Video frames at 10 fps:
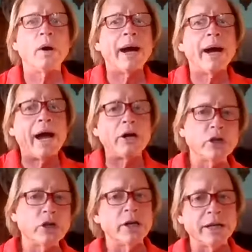how
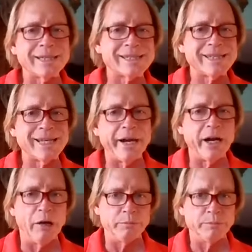you're going to get set
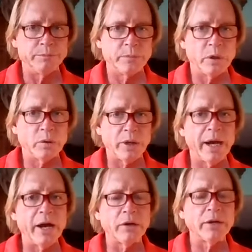up. Okay,
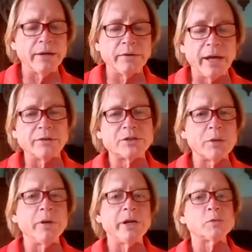and
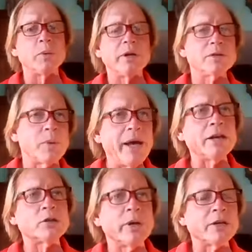somebody explained it to me. I
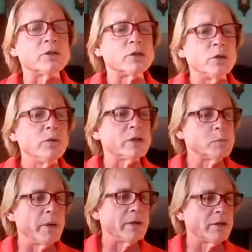actually had a student
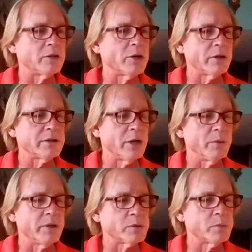tell
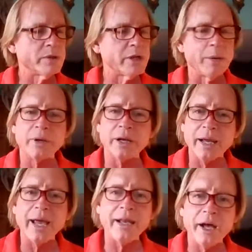me this one time, and it
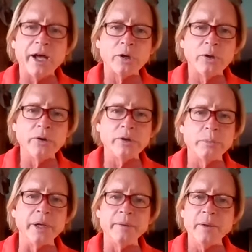had not occurred to
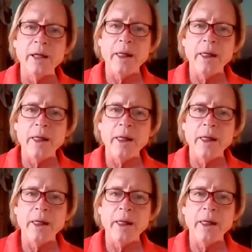me